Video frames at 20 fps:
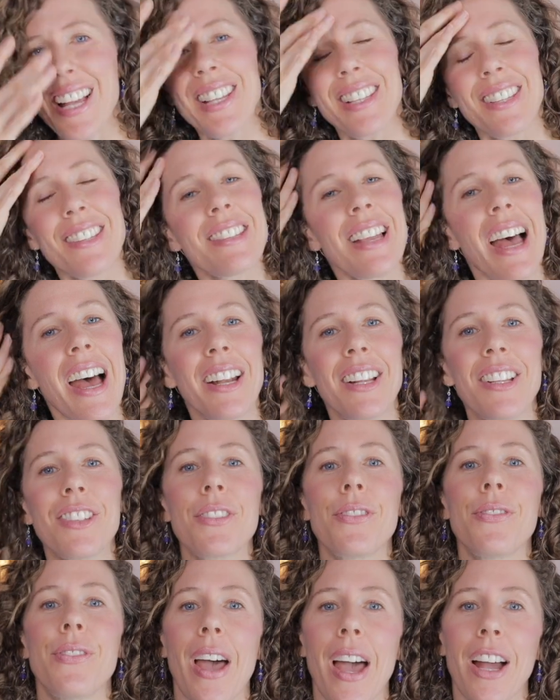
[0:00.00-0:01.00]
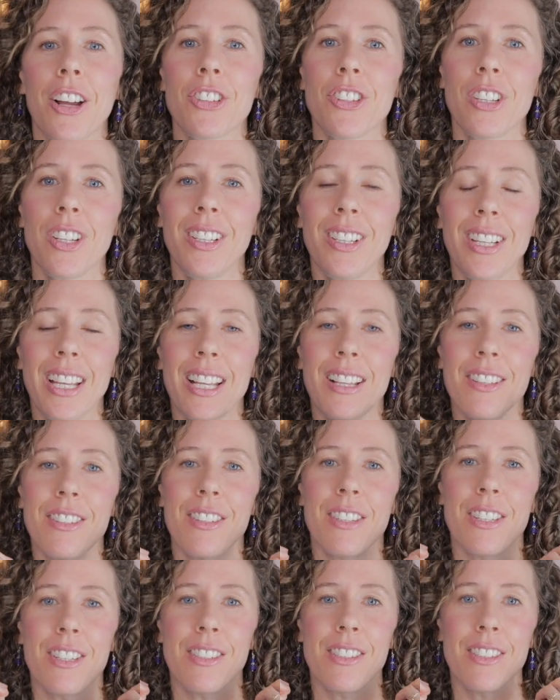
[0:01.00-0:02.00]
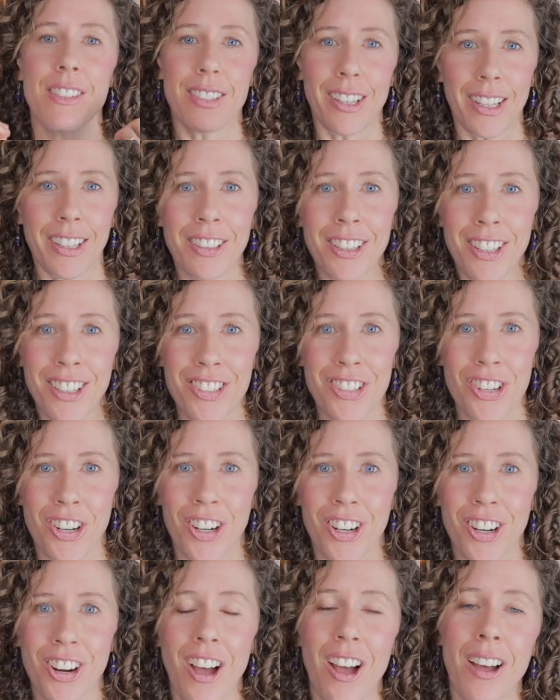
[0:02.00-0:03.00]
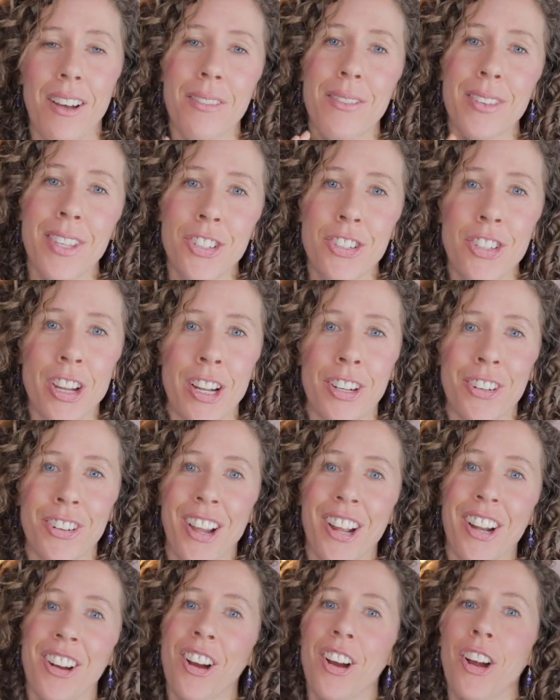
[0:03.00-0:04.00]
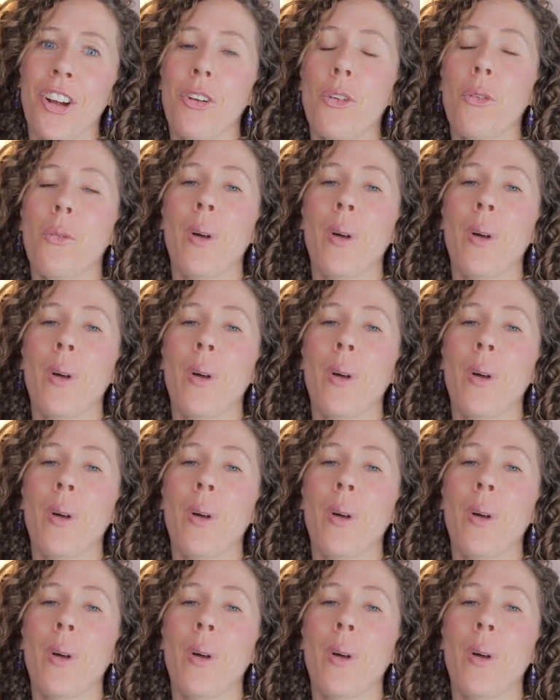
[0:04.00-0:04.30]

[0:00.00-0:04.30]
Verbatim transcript: Satisfaction is the signature of the generator